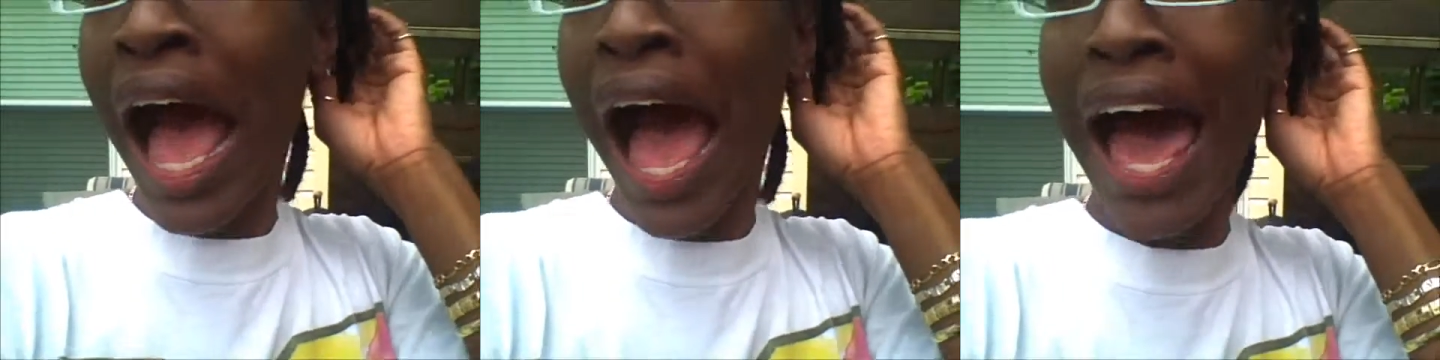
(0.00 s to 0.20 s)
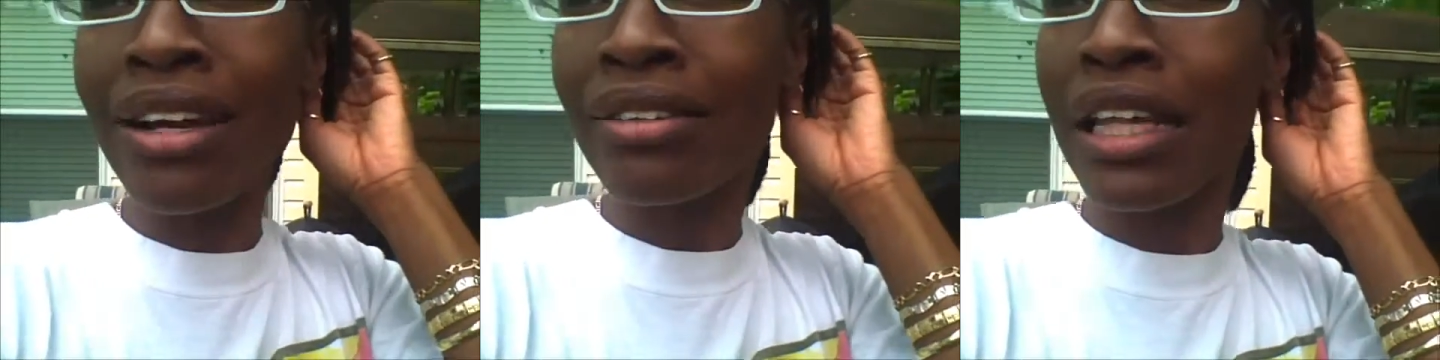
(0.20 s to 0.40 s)

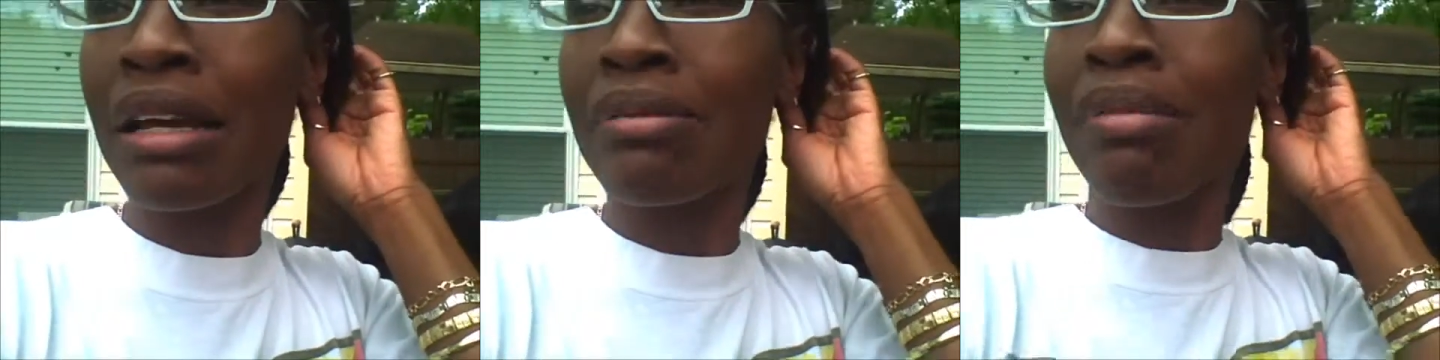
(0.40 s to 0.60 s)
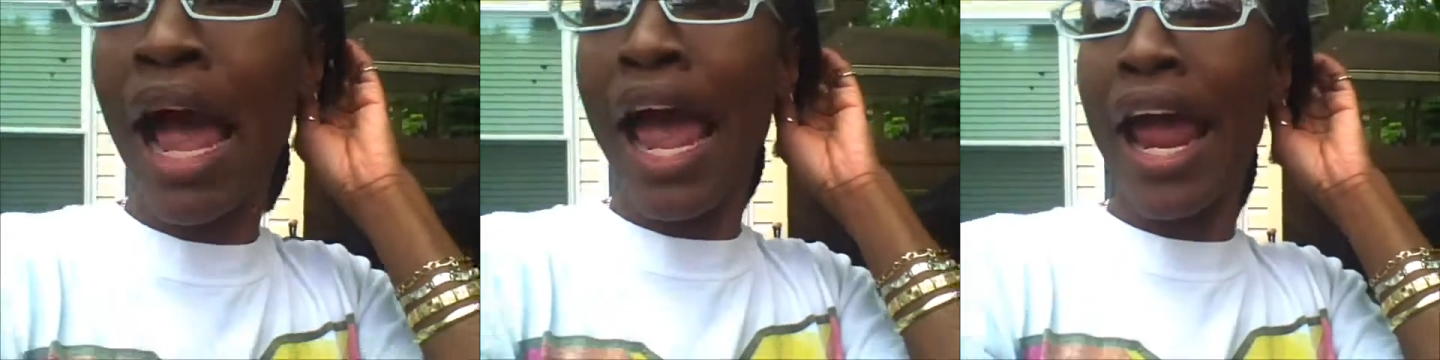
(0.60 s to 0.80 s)
I don't
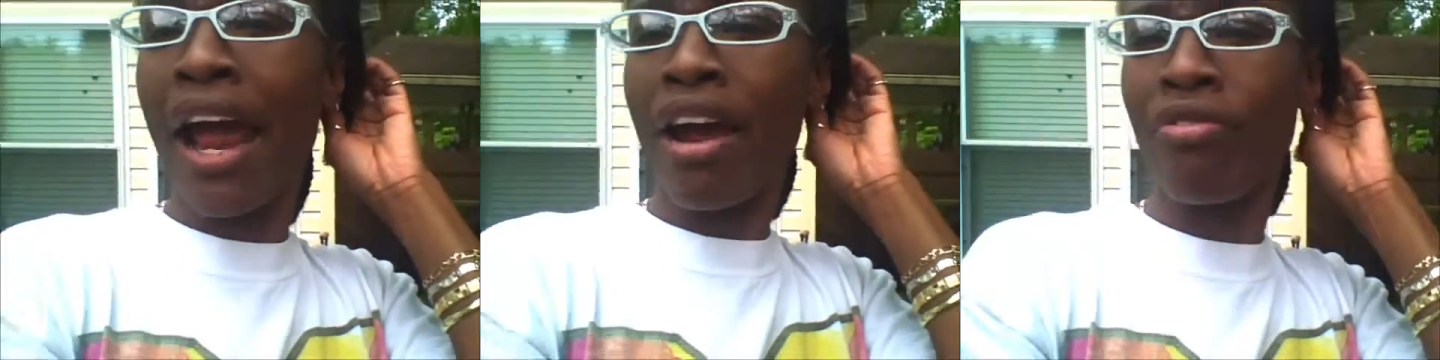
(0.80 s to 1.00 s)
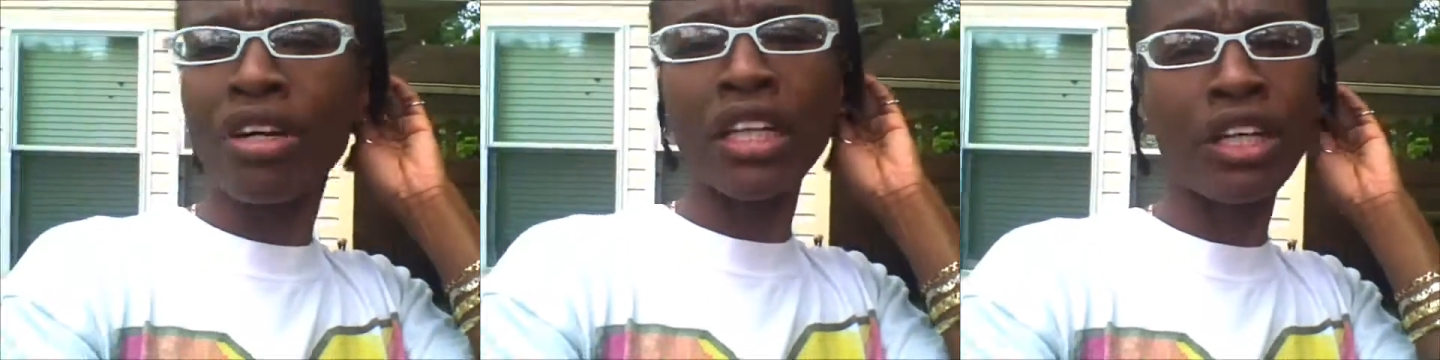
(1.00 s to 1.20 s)
think my
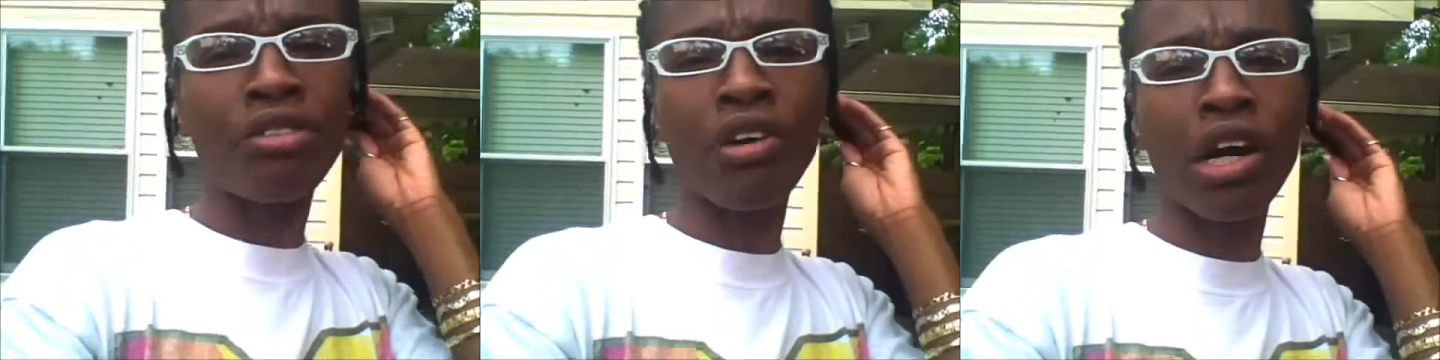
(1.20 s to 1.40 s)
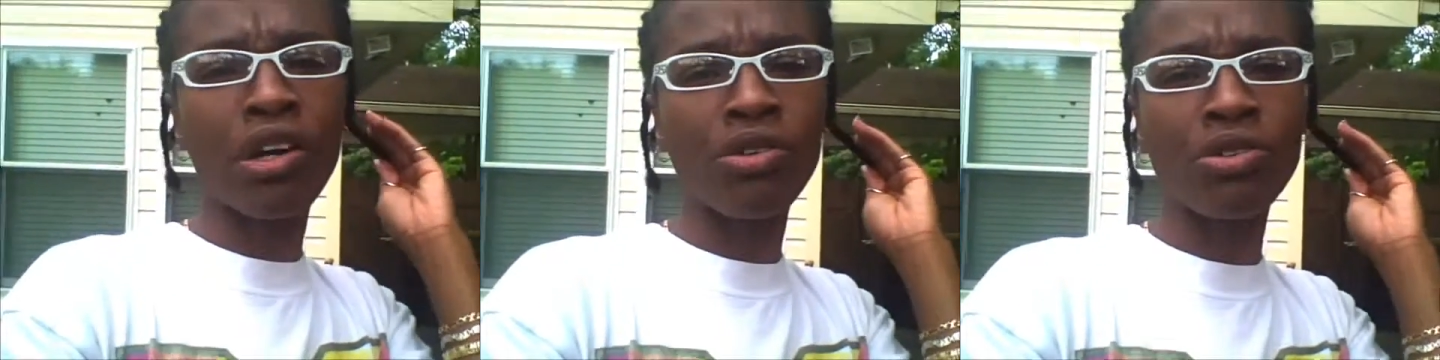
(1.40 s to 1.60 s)
hair really
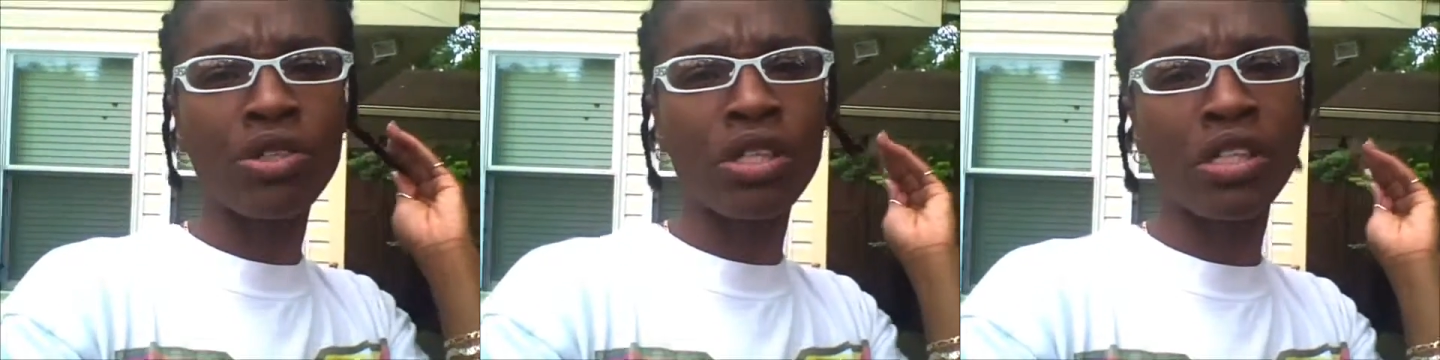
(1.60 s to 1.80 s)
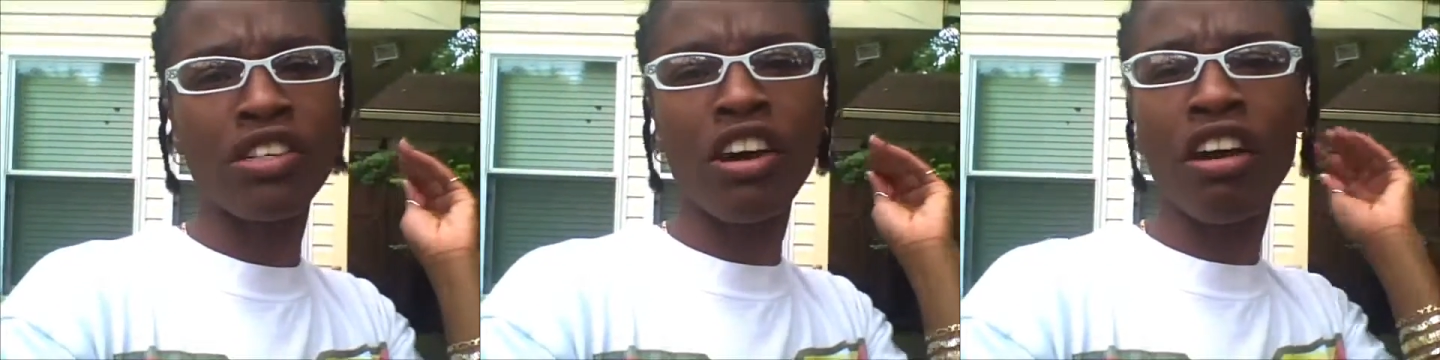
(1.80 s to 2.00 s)
grows
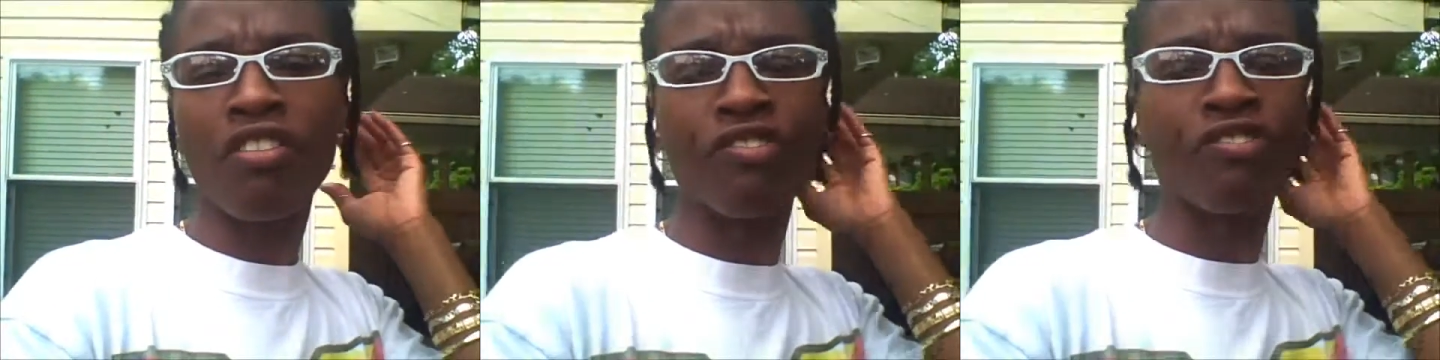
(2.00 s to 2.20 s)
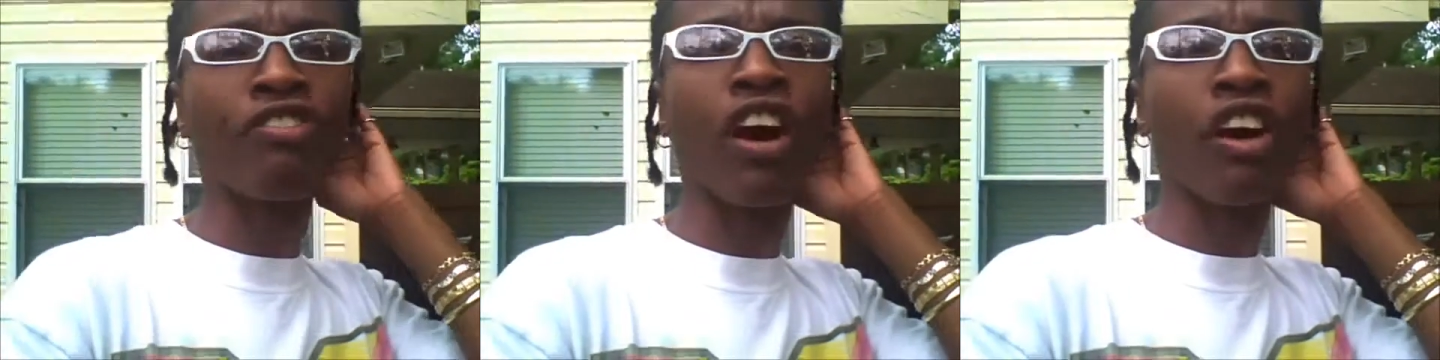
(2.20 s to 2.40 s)

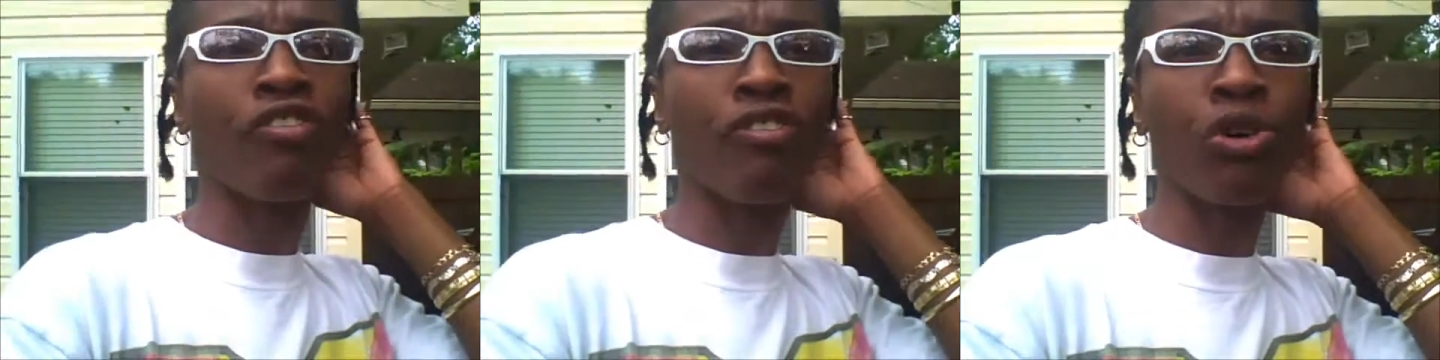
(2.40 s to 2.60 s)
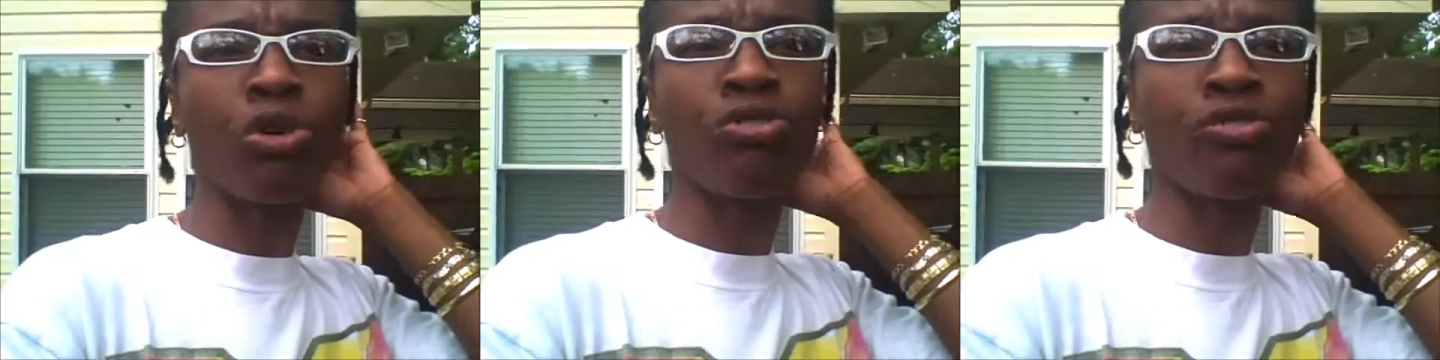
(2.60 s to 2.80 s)
a
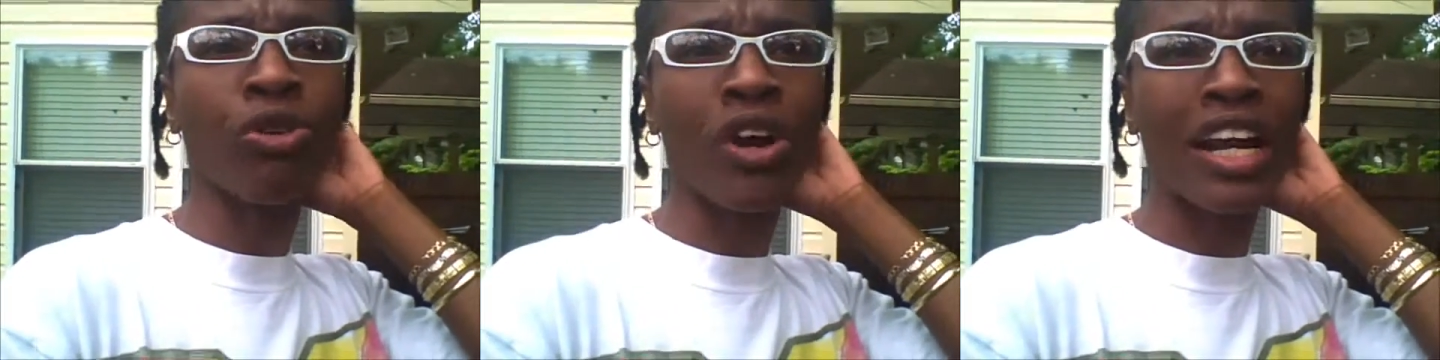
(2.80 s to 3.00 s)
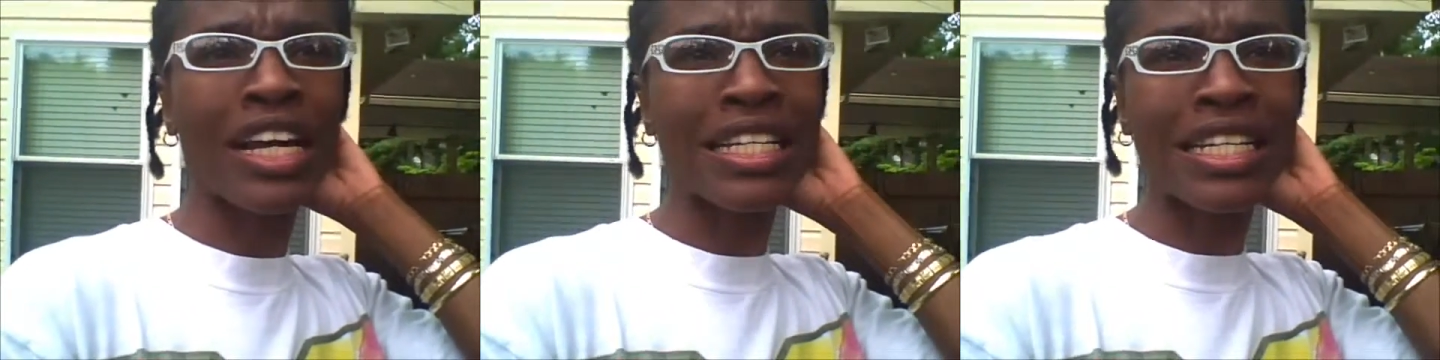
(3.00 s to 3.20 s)
full
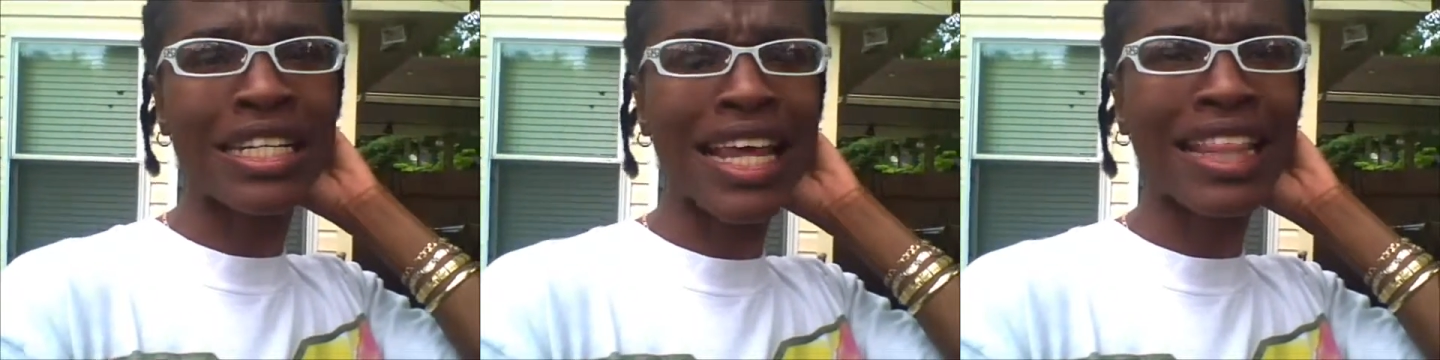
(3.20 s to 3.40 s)
4 inches.